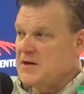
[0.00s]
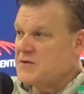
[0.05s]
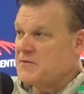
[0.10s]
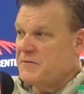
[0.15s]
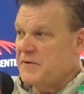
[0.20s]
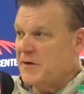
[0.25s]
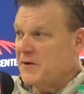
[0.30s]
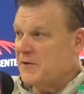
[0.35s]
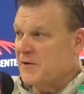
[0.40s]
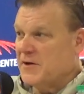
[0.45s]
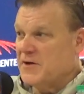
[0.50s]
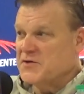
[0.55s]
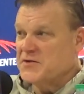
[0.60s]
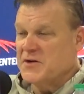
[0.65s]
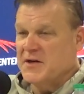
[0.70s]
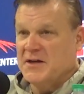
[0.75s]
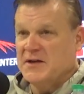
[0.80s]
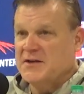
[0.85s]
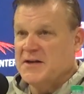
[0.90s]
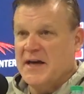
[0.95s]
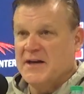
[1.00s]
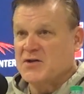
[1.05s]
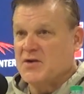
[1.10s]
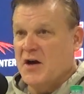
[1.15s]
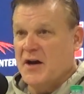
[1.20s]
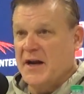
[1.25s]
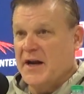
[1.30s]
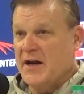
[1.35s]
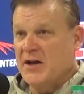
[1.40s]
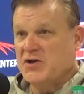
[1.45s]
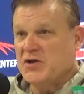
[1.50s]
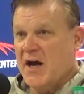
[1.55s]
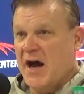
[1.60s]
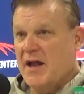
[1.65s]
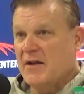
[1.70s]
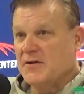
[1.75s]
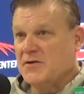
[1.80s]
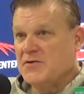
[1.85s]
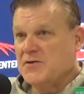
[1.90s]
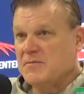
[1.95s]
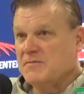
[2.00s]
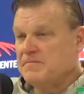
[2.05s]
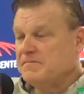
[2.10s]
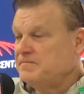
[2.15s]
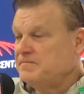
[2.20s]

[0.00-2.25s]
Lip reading: fearless and he takes on any challenge.